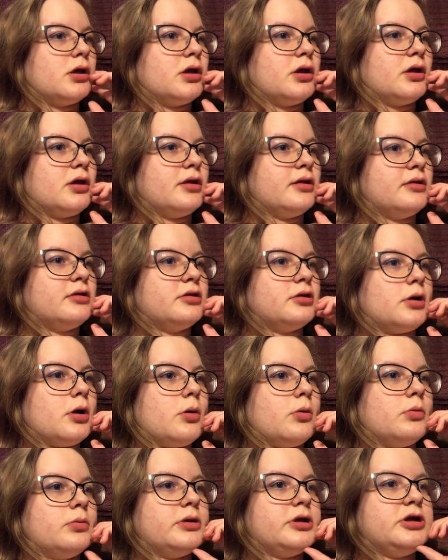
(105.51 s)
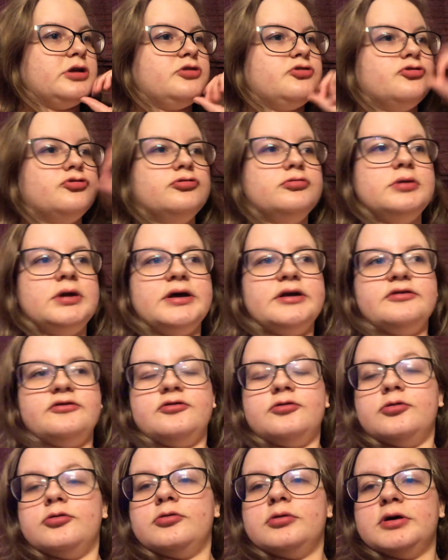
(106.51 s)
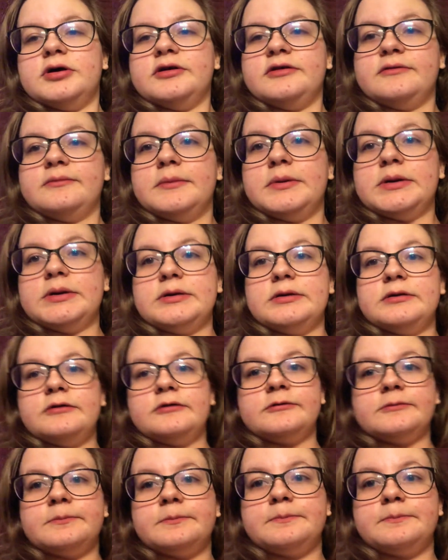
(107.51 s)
It's only two days till Christmas.